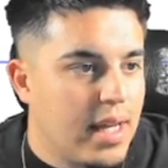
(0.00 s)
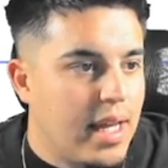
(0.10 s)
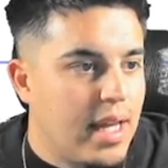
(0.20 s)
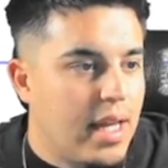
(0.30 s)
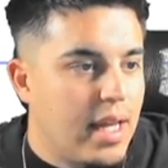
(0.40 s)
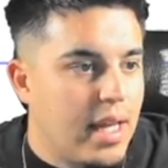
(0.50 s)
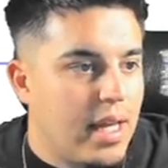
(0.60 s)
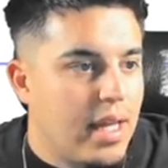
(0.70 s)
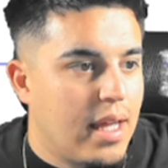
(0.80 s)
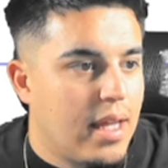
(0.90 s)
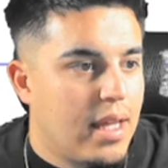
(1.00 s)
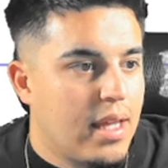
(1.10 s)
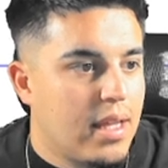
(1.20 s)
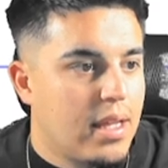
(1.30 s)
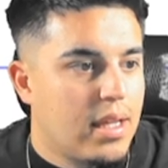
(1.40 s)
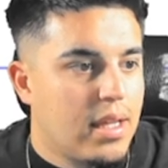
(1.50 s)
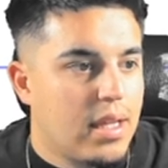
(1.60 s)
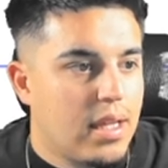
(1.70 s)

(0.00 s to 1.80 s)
(no one is talking)